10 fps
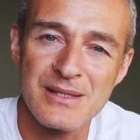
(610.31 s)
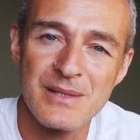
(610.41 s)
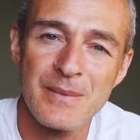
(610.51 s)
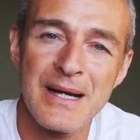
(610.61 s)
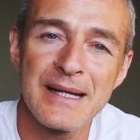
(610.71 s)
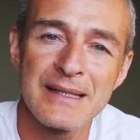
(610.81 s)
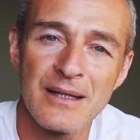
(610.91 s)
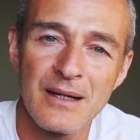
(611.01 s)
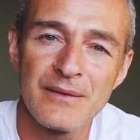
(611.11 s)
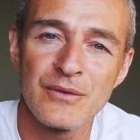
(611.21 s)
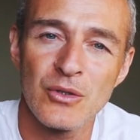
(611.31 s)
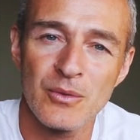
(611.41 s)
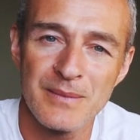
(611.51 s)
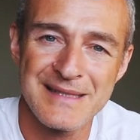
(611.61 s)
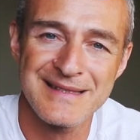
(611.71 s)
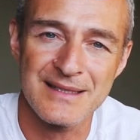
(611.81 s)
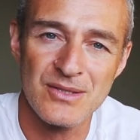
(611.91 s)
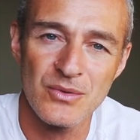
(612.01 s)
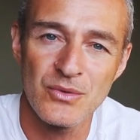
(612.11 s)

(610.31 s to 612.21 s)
the spine of your business.